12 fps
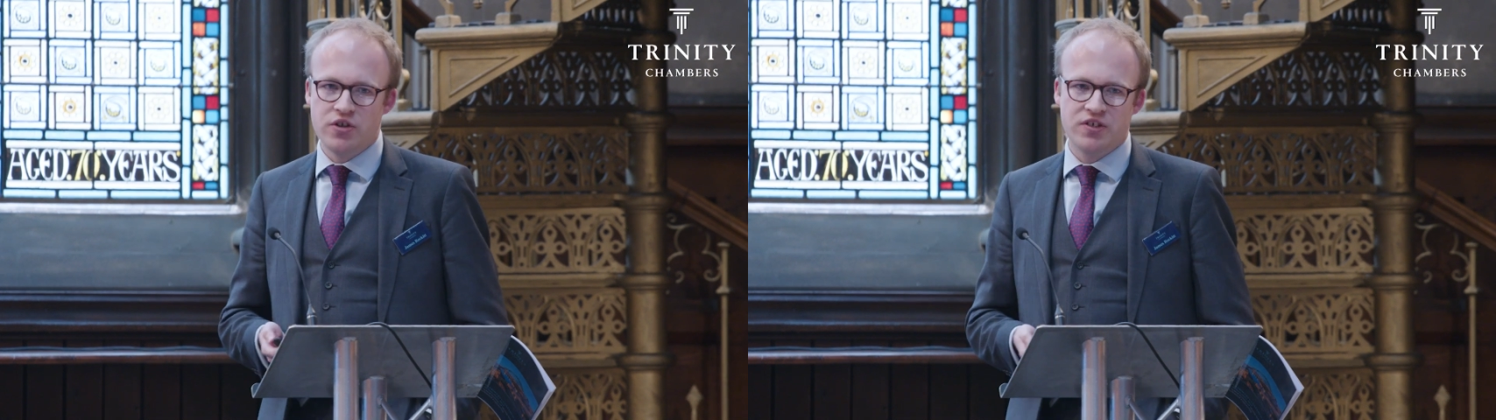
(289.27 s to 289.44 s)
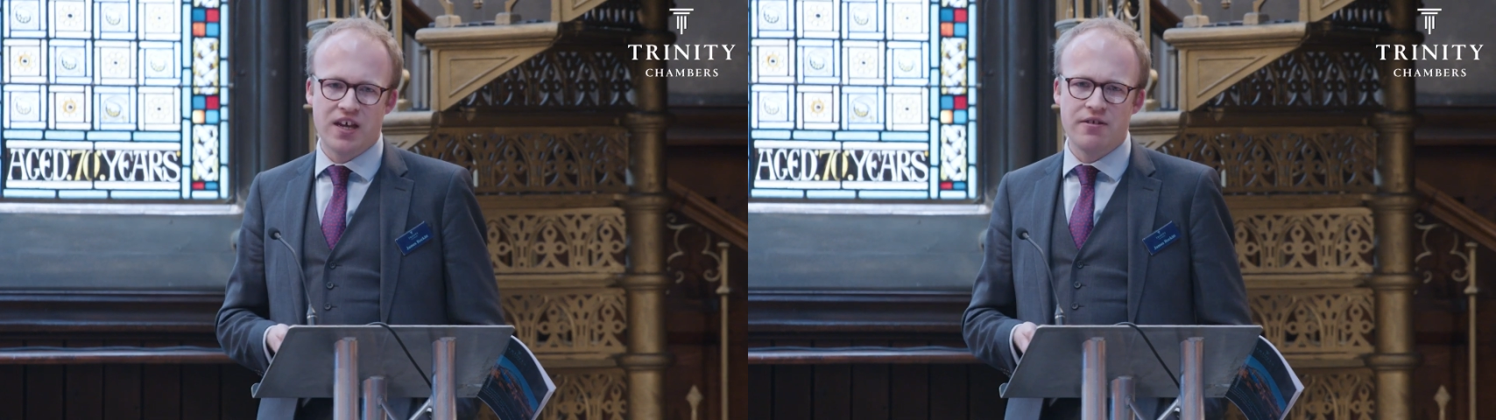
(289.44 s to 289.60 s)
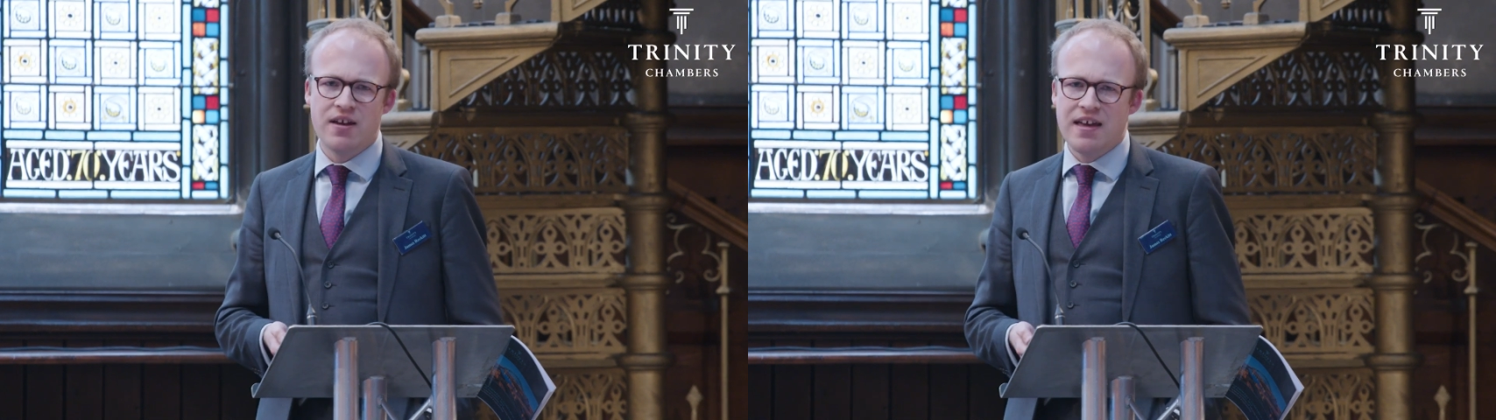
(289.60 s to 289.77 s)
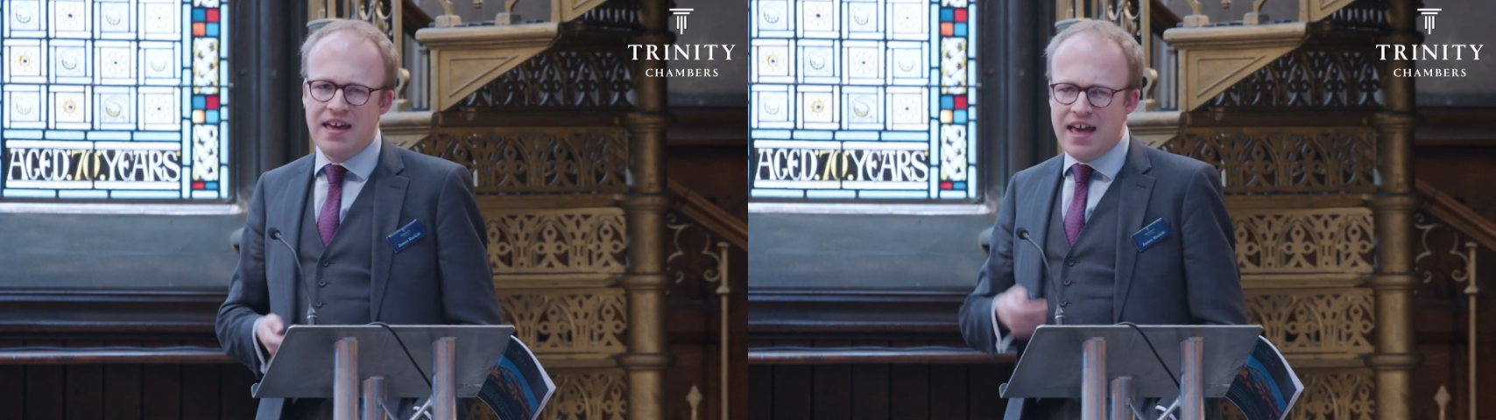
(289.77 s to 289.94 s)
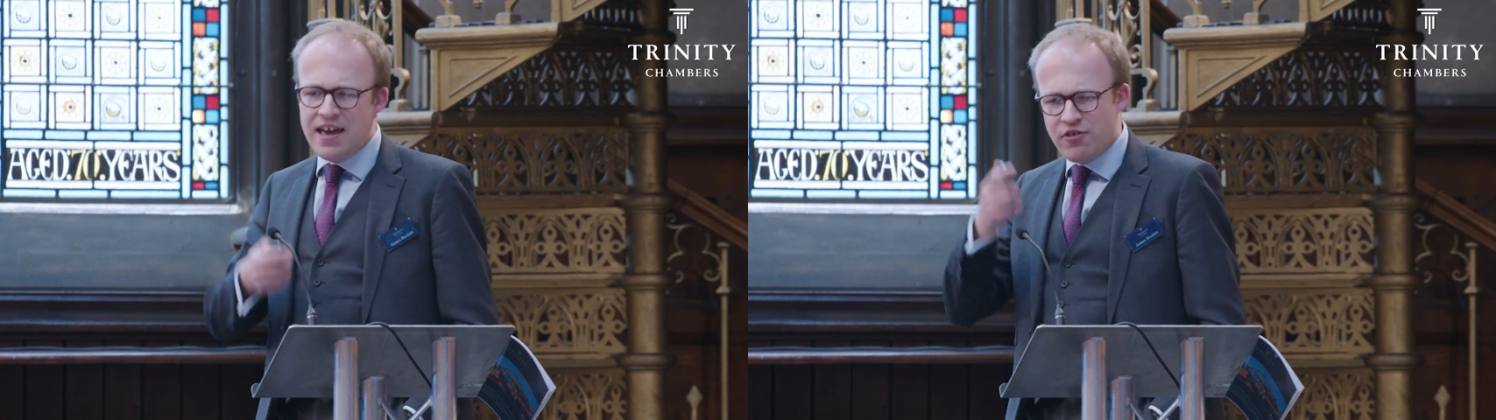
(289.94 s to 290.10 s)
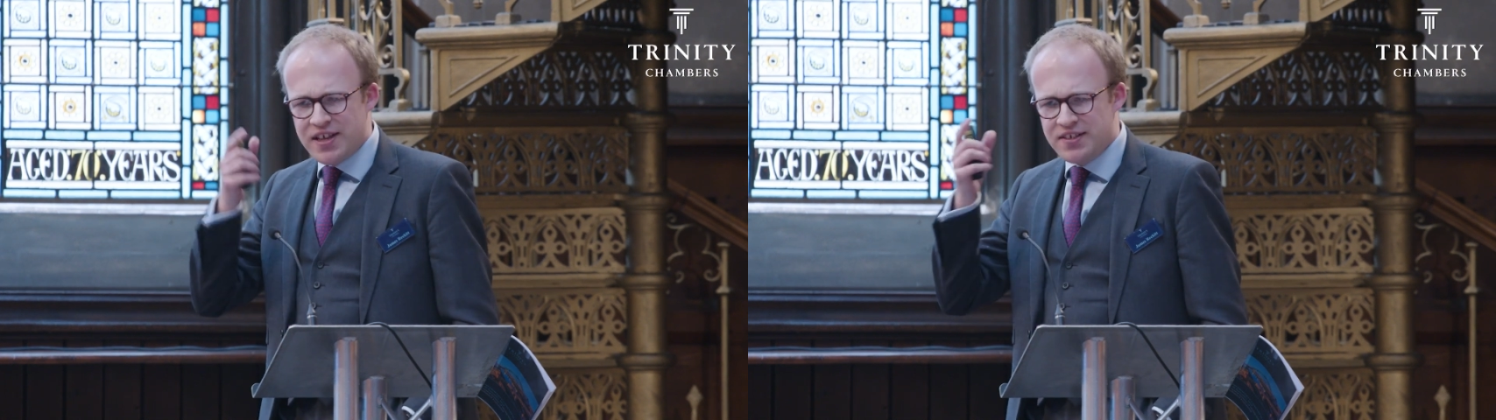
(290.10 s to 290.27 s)
So
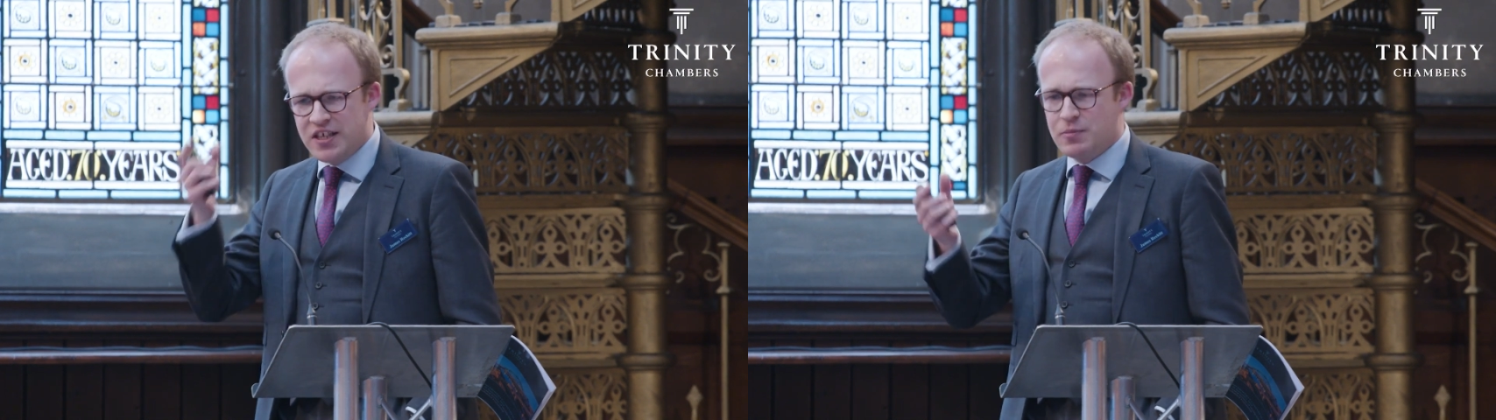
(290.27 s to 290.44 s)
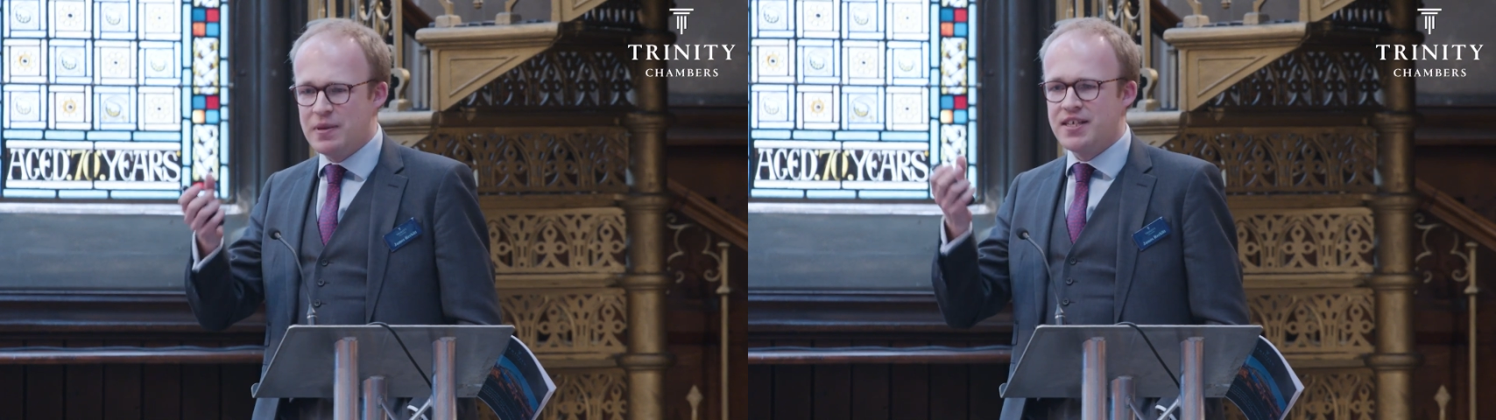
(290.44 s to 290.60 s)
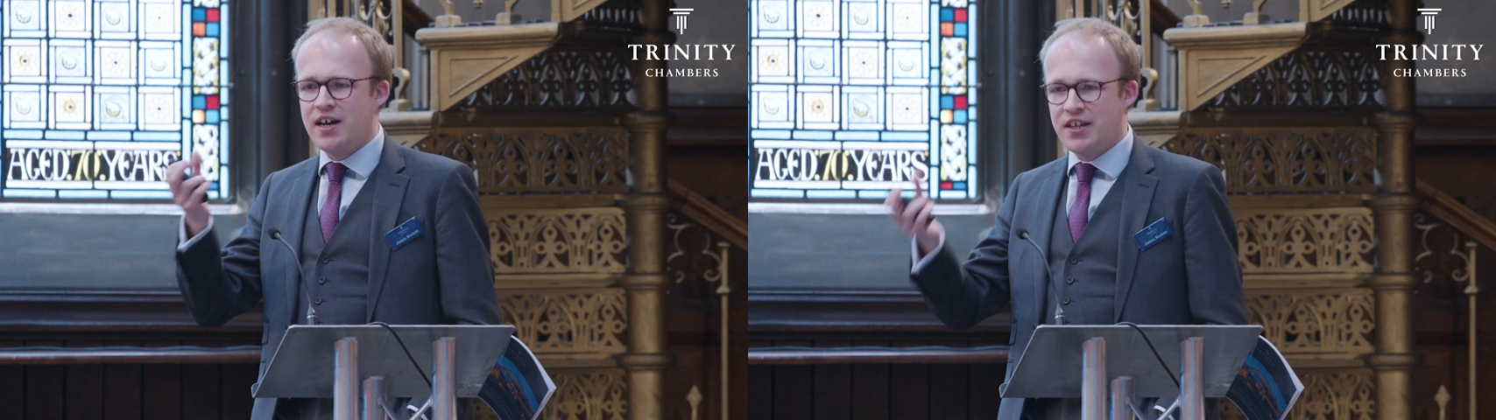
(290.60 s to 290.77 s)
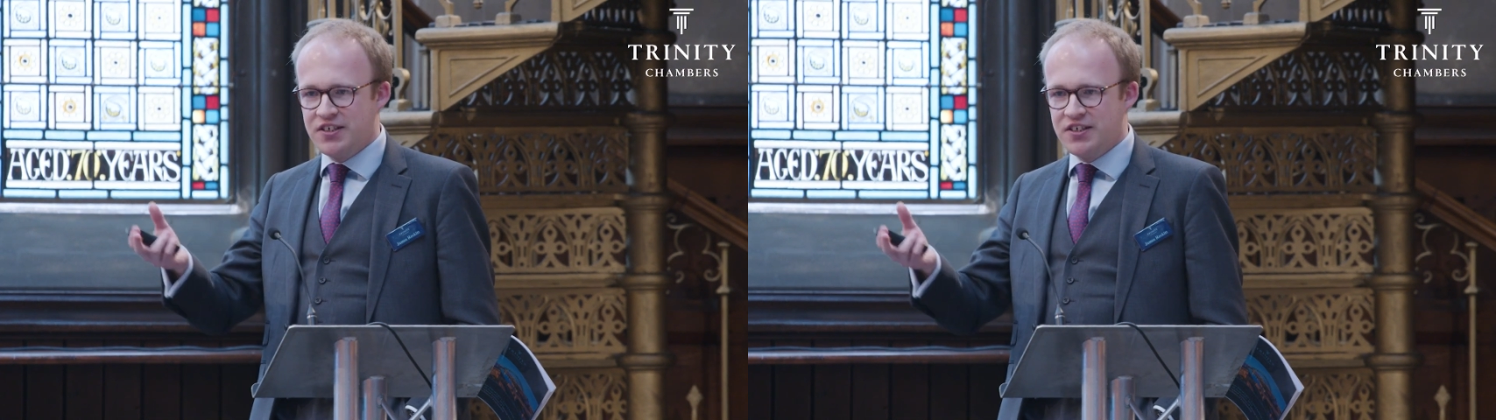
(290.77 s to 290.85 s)
it created this bizarre